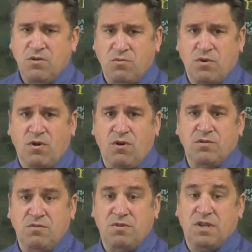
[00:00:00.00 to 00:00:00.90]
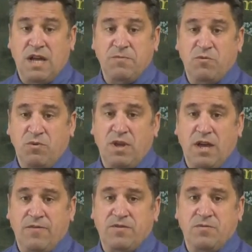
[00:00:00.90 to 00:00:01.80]
We're called to a time where we
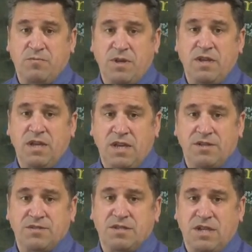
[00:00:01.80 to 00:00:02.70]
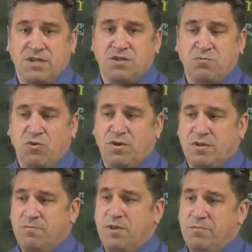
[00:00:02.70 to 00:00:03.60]
have to be His testimony
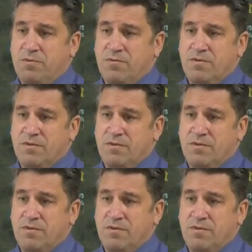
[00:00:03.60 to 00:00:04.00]
to people.